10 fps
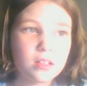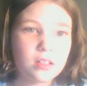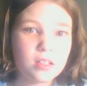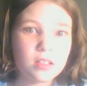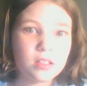
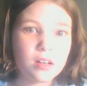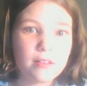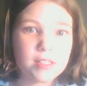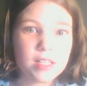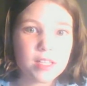And all of
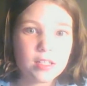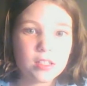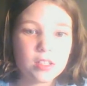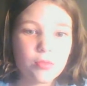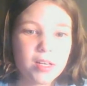a sudden,
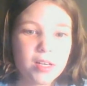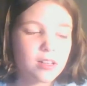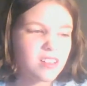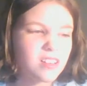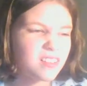you
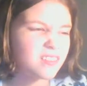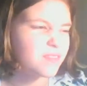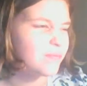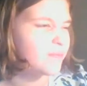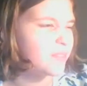hear
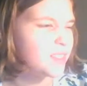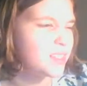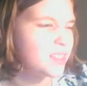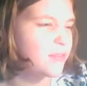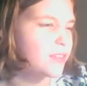
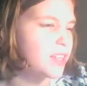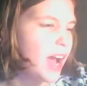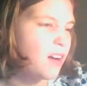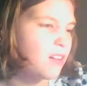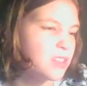stuff in the
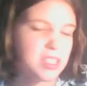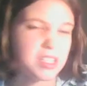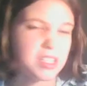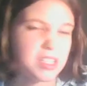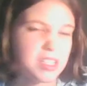house.
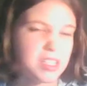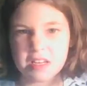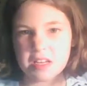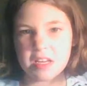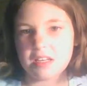
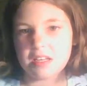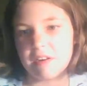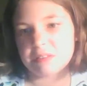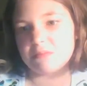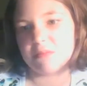And now
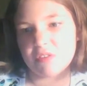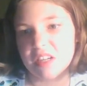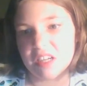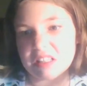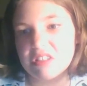we're moving
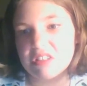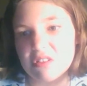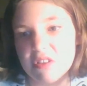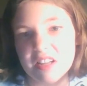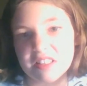on
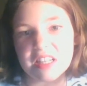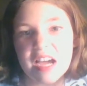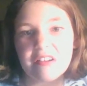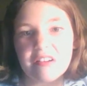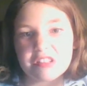to haunted
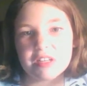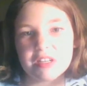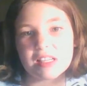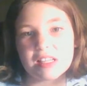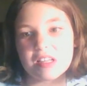house
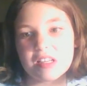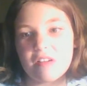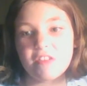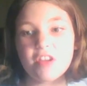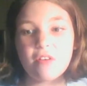reasons. So
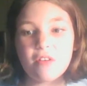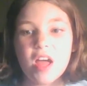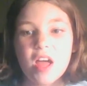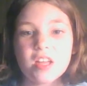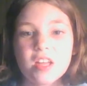if you
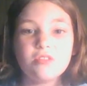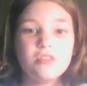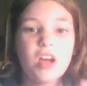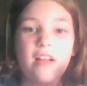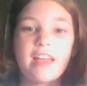do
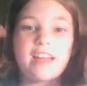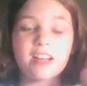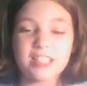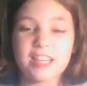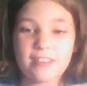not like
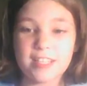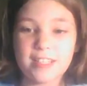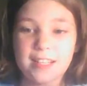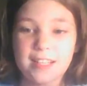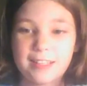haunted
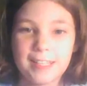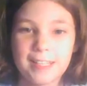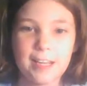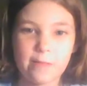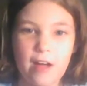houses,
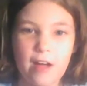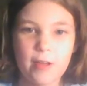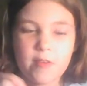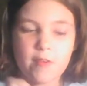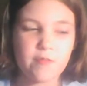leave. I'll
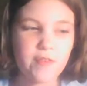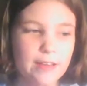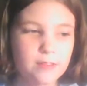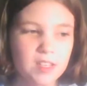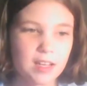give you
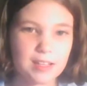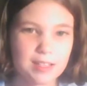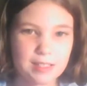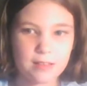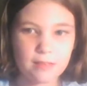5
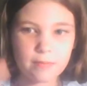seconds.